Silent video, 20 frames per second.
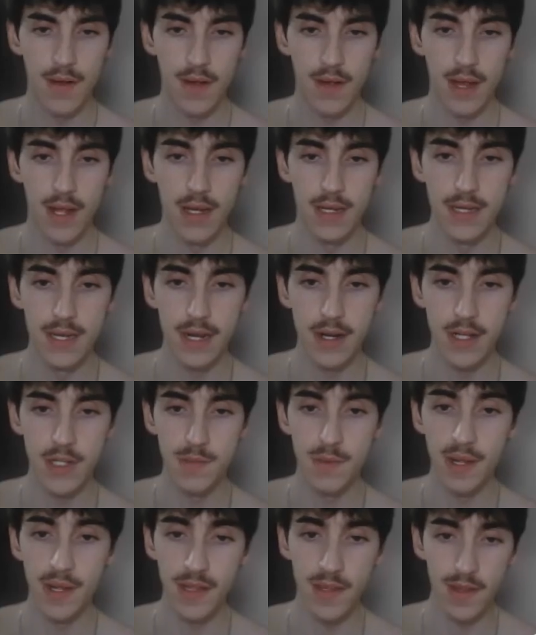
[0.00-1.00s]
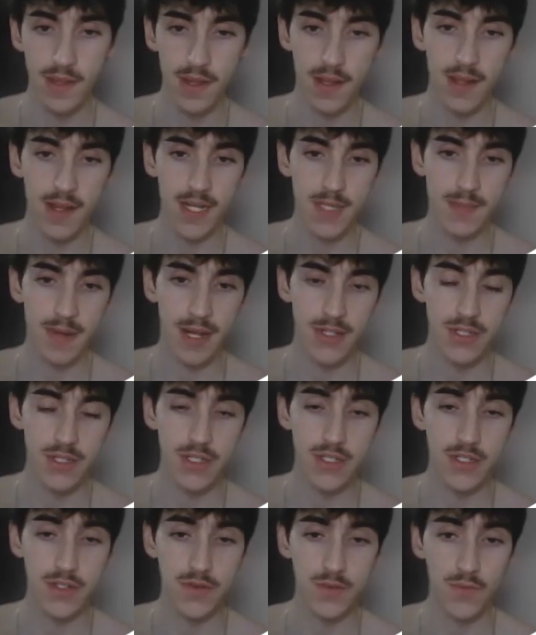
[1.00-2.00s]
Okay, Diggersby in the lead in the next match.
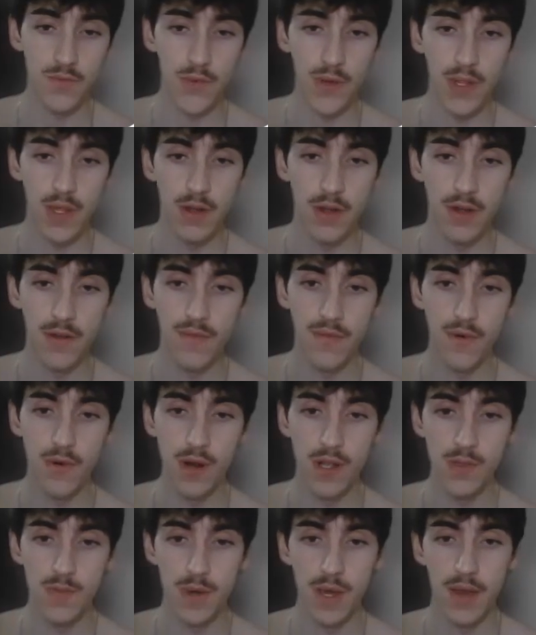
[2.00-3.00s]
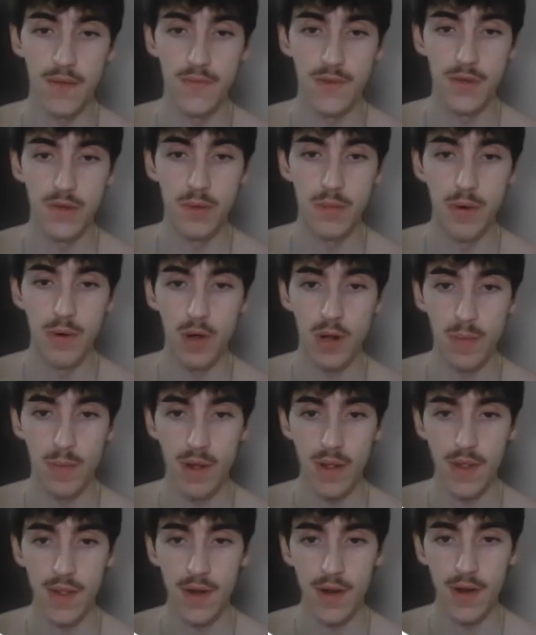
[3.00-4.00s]
This is really good for us. We have 2
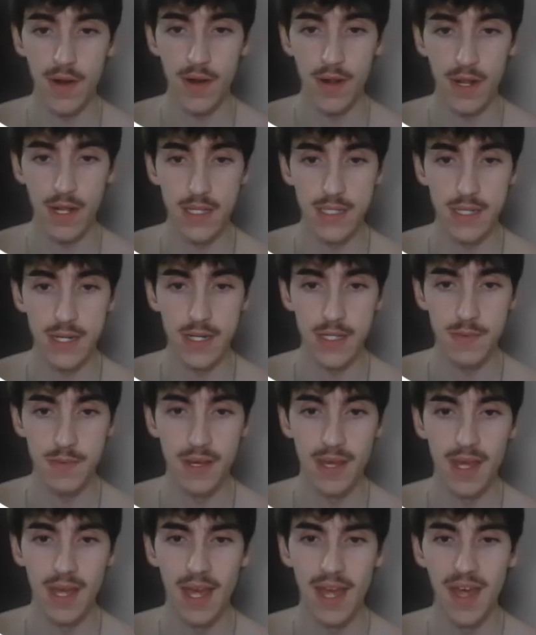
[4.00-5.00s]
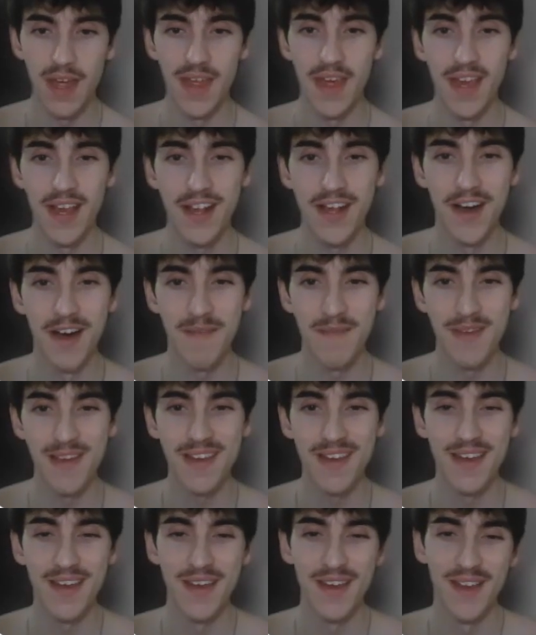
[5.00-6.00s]
Pokemon that are good against Diggersby. They come
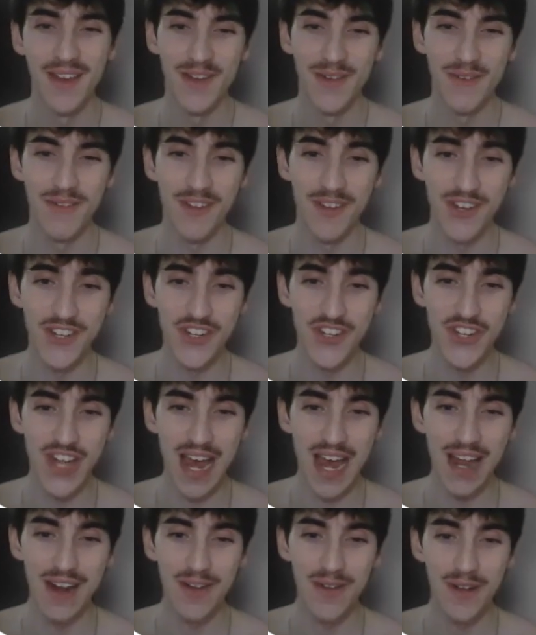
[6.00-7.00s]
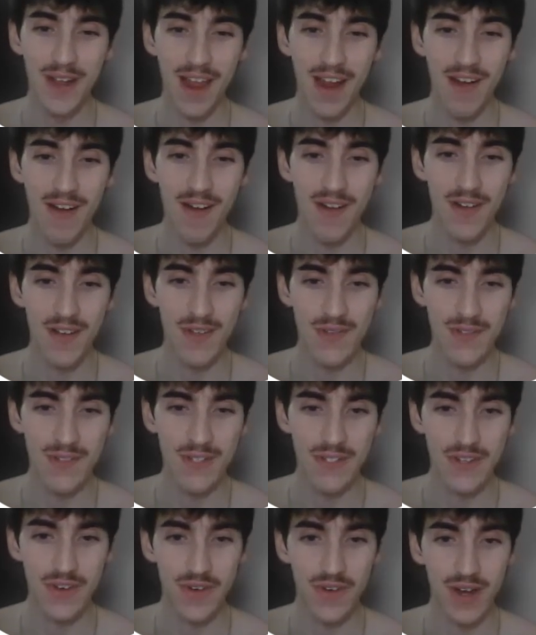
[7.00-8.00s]
in with a Shadow Gyarados, which
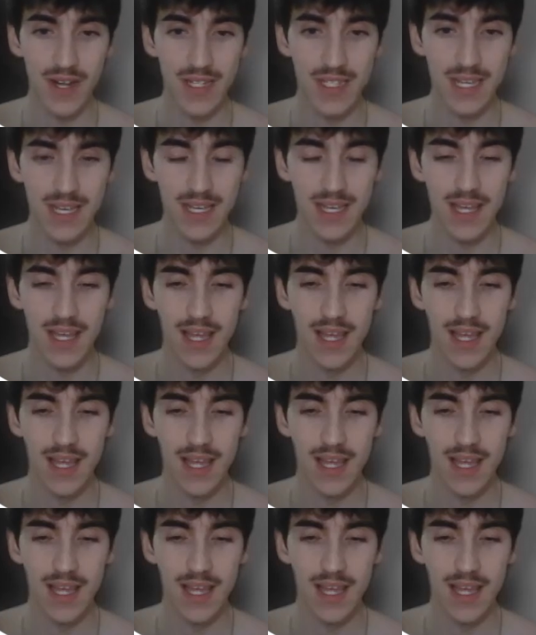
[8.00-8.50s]
is crazy.